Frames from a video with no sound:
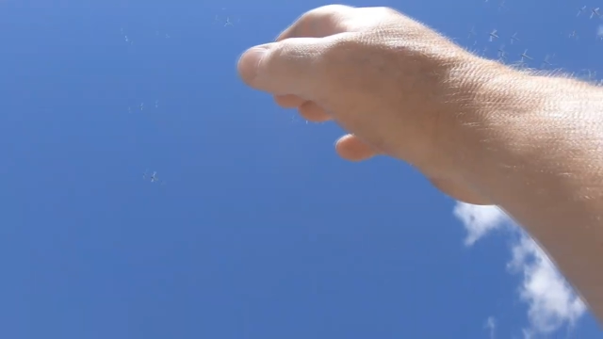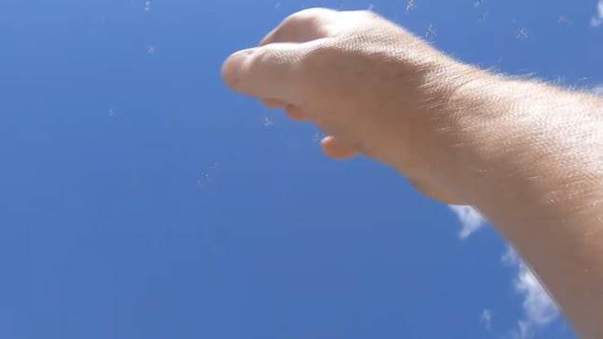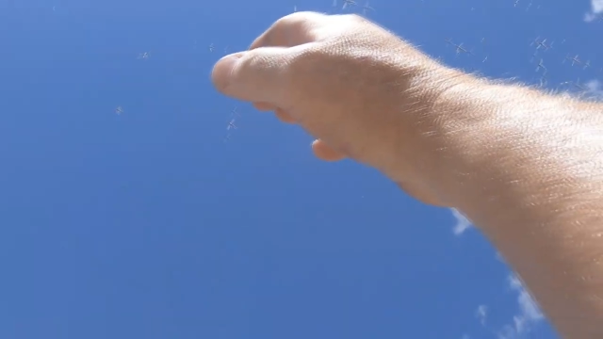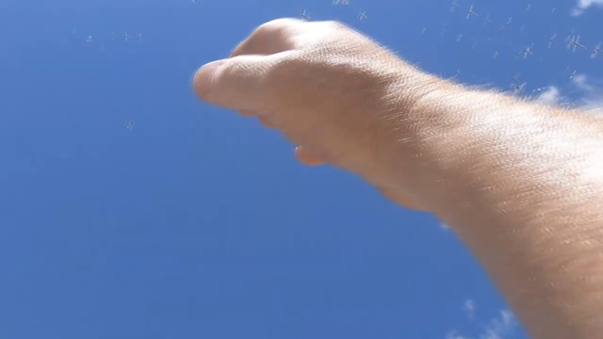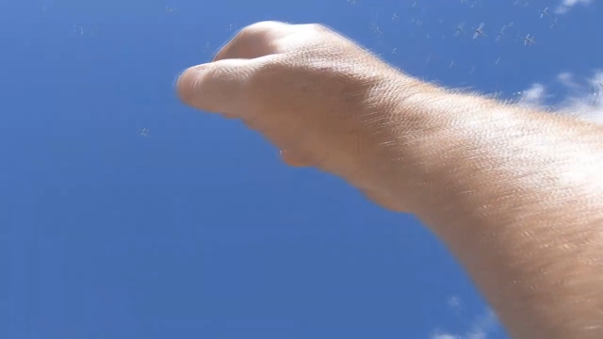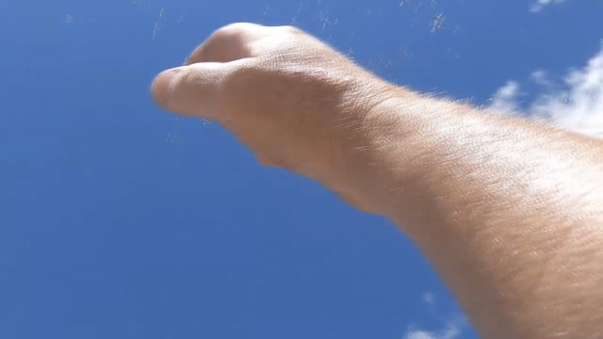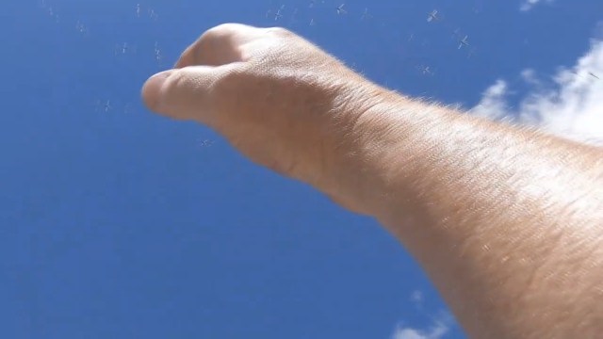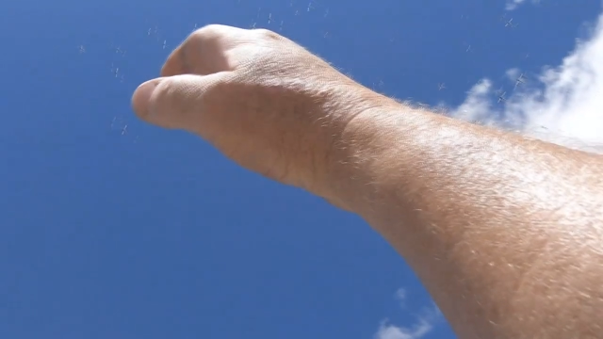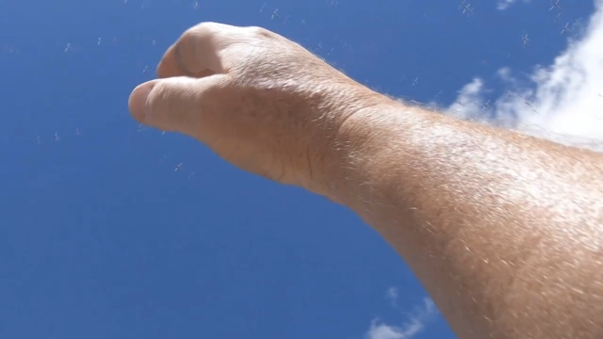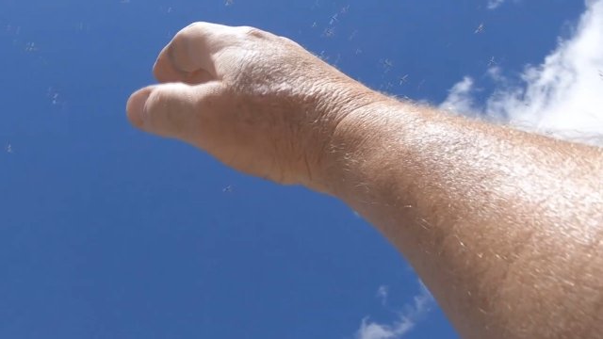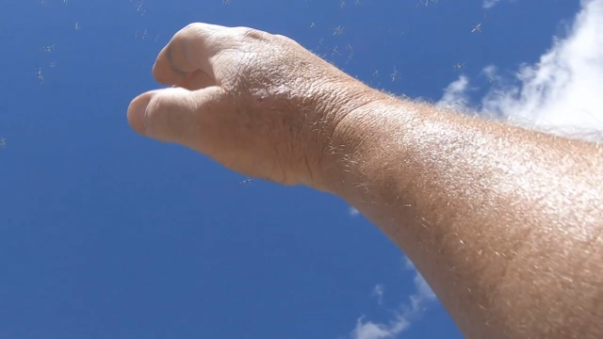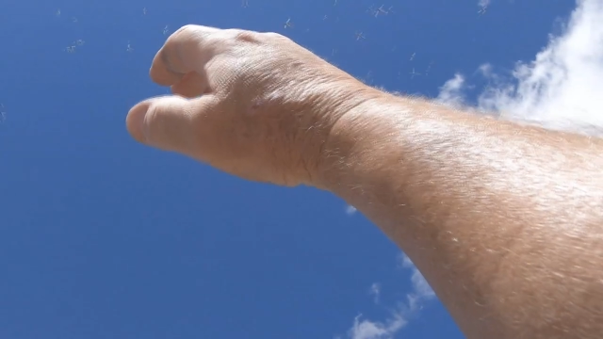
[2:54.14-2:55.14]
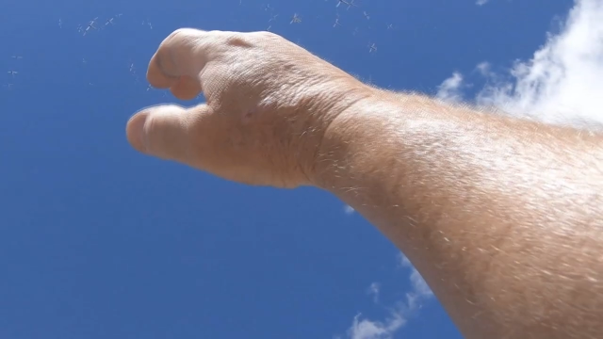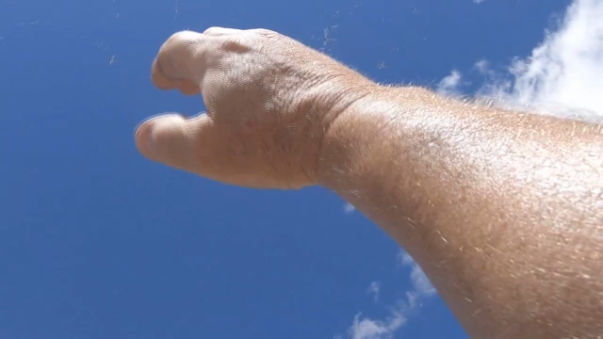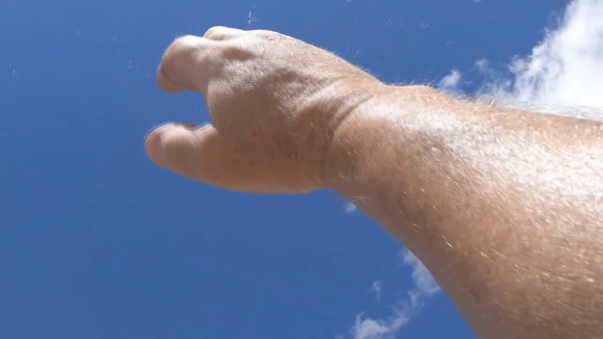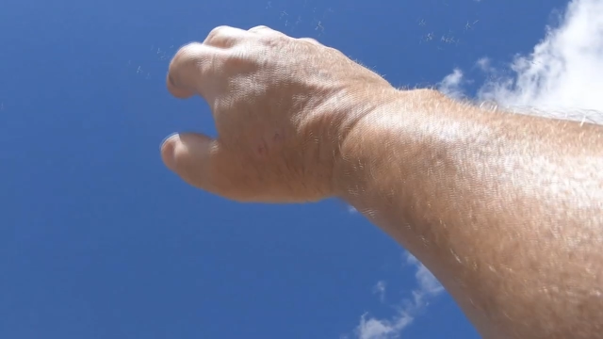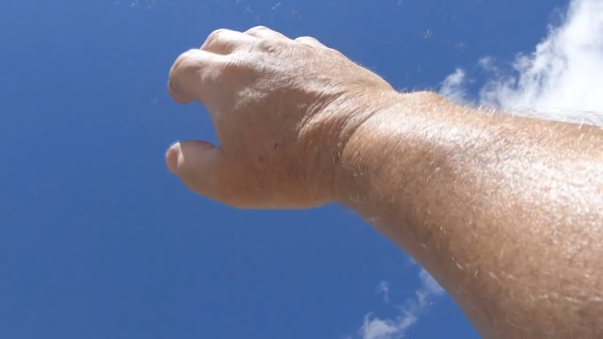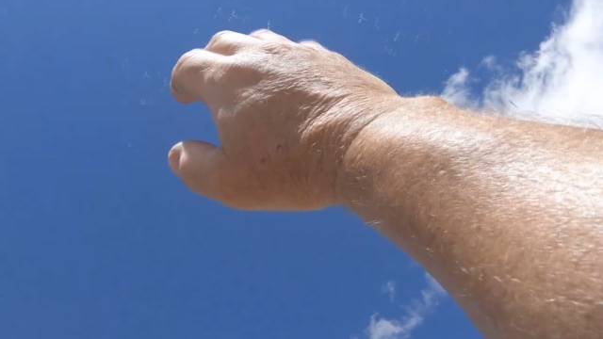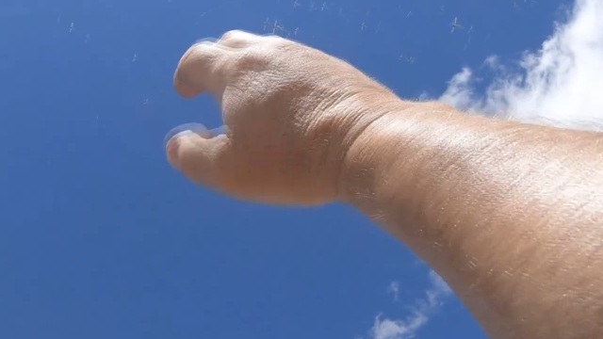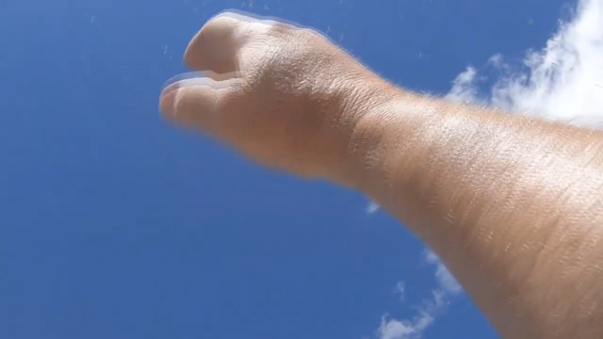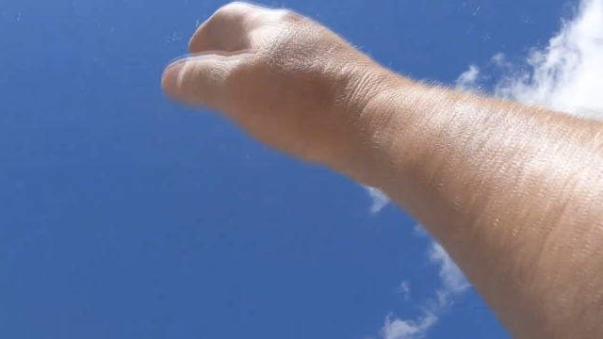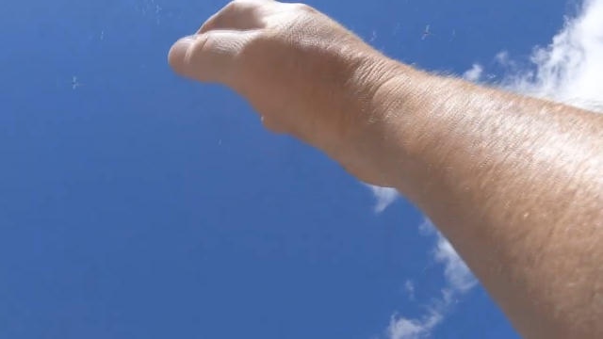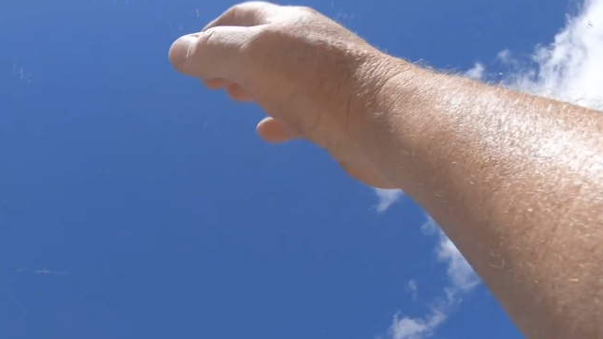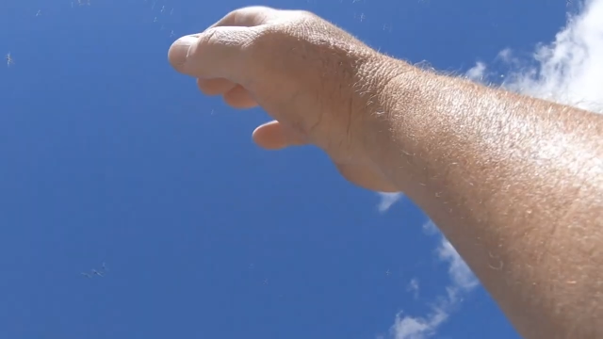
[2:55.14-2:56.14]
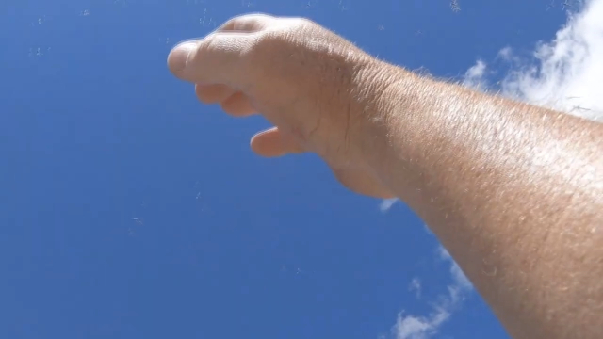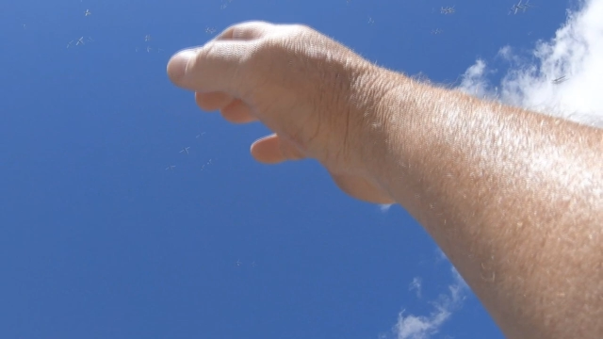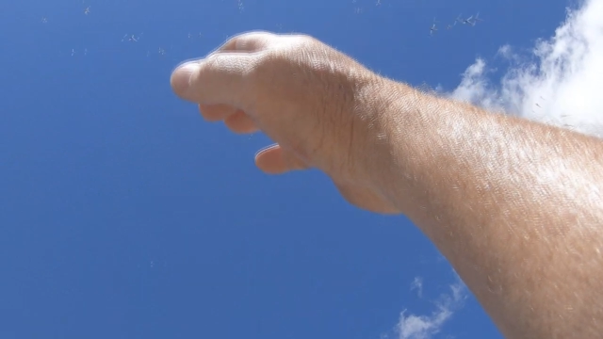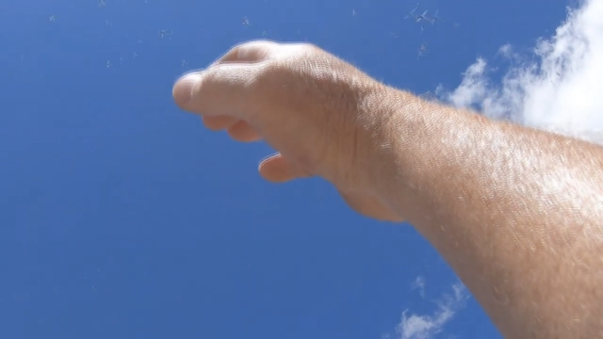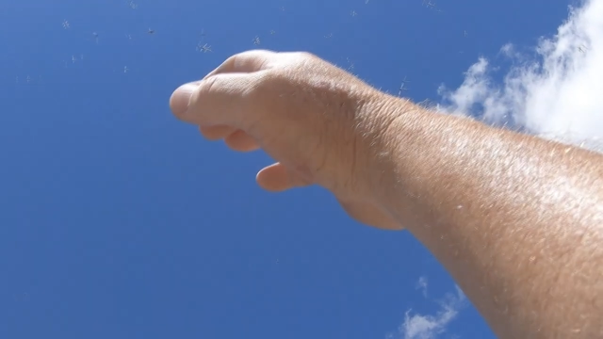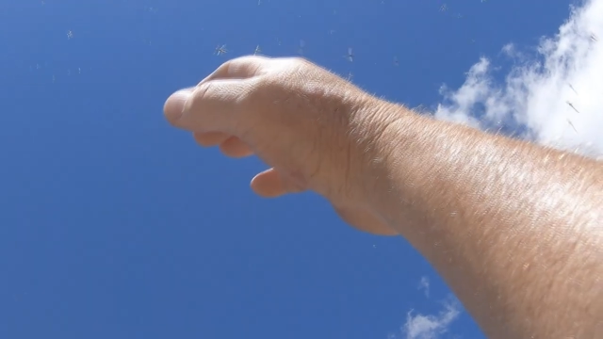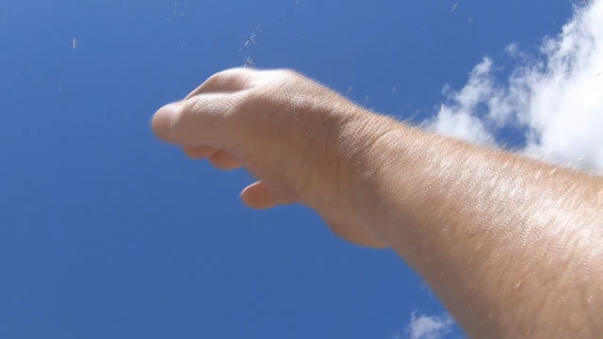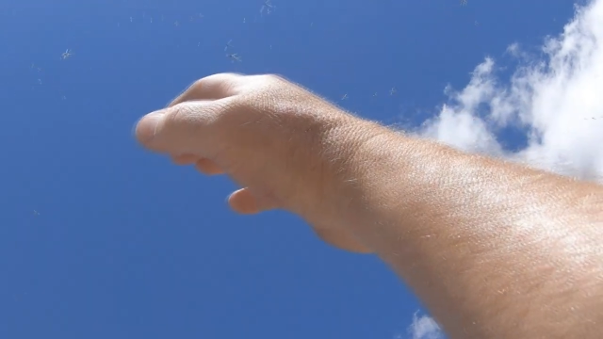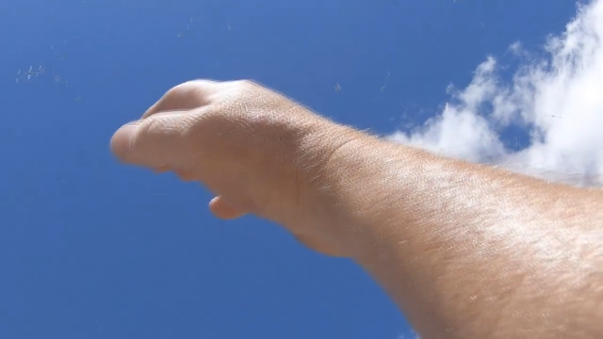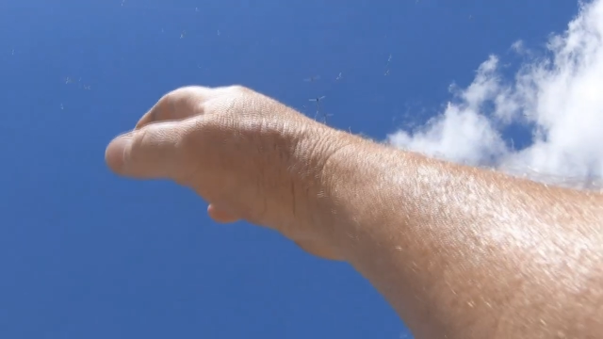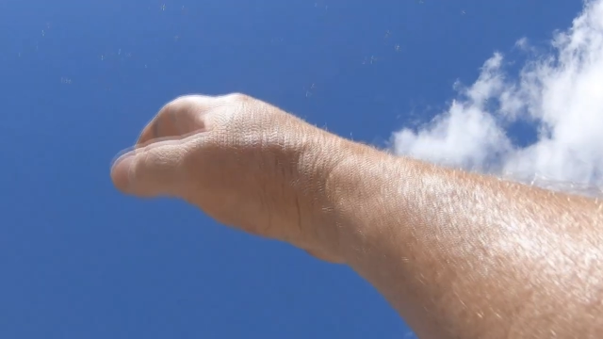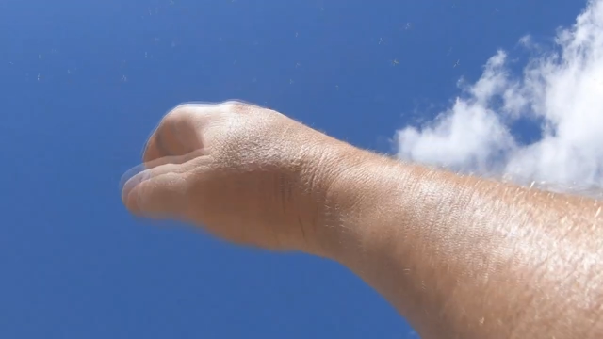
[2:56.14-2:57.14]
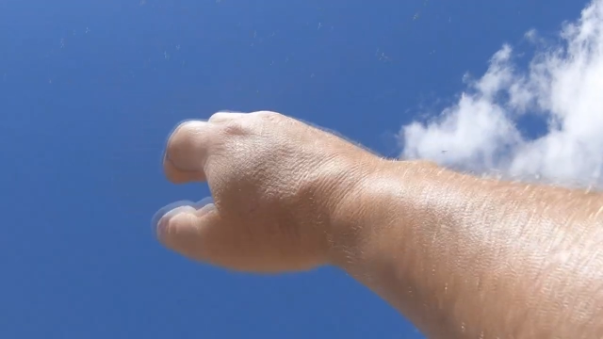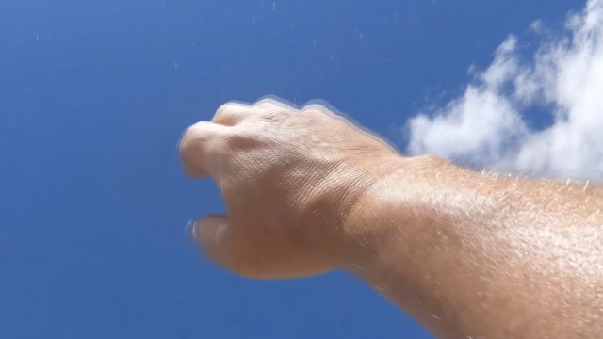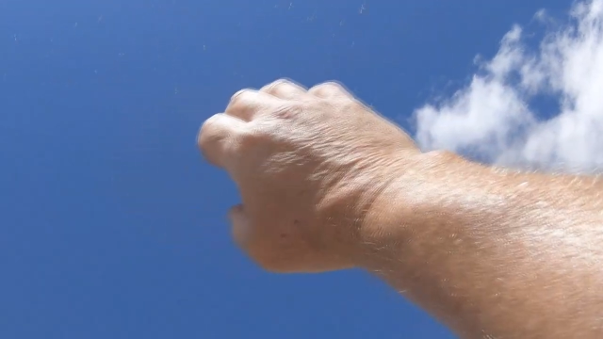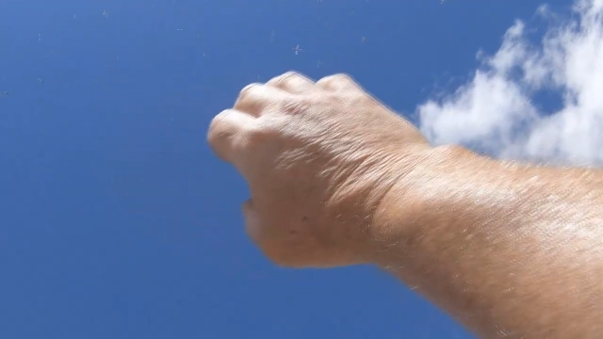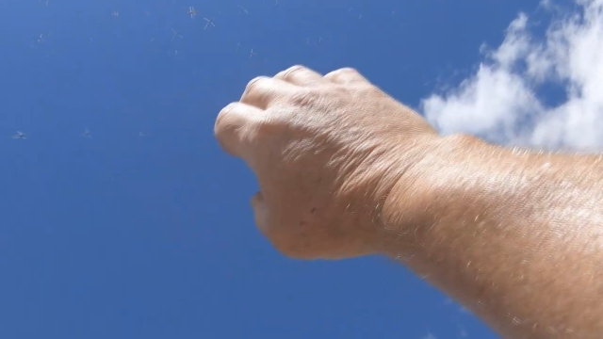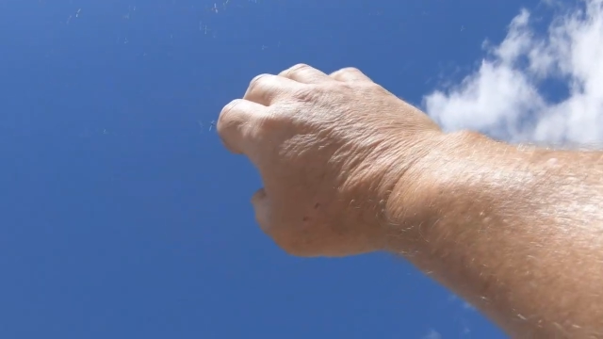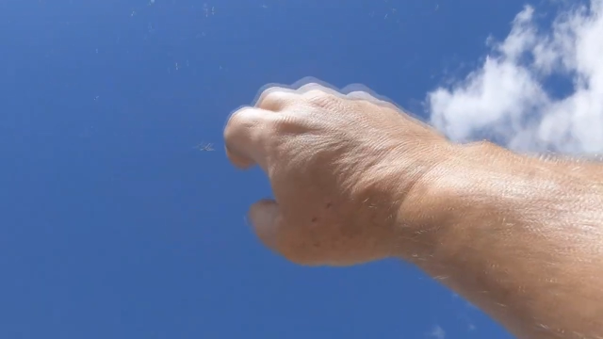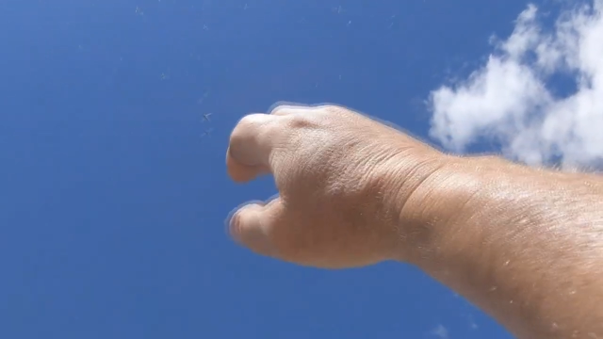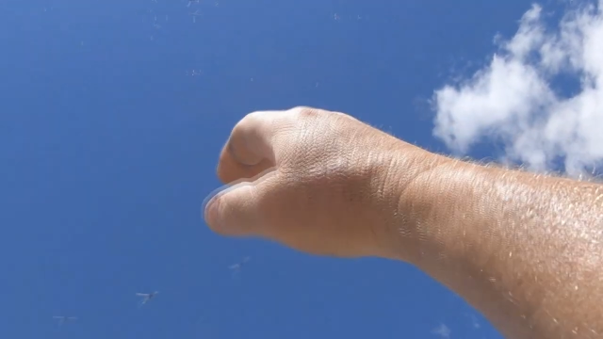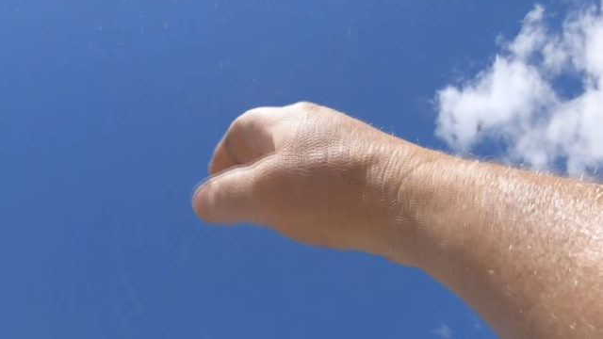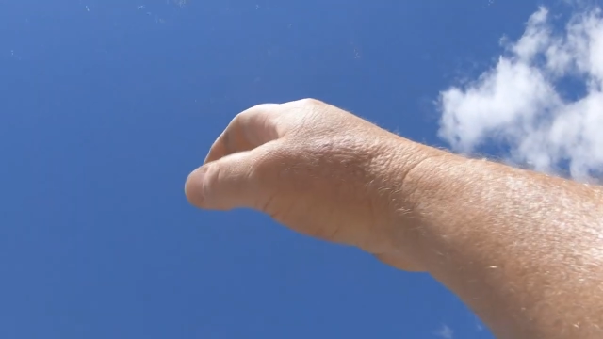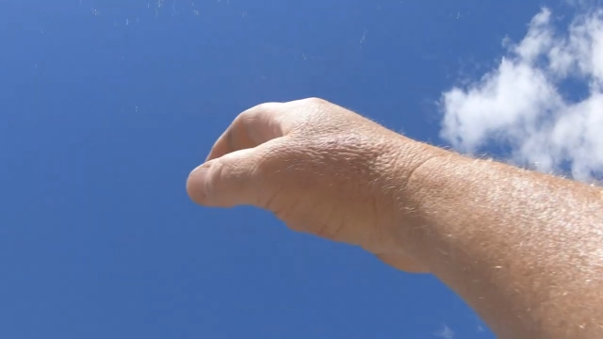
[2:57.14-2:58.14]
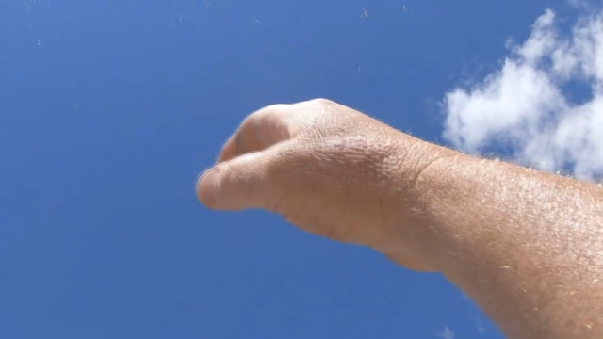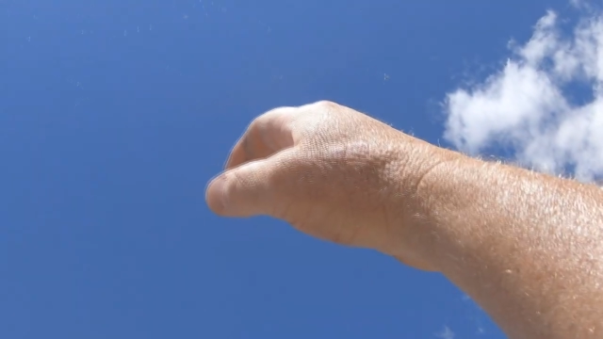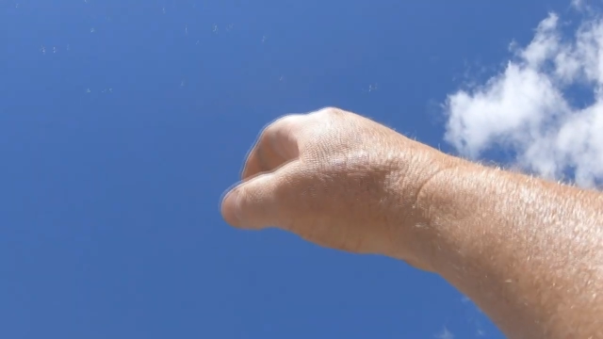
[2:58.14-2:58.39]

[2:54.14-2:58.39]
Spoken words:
[unreadable: no face in view]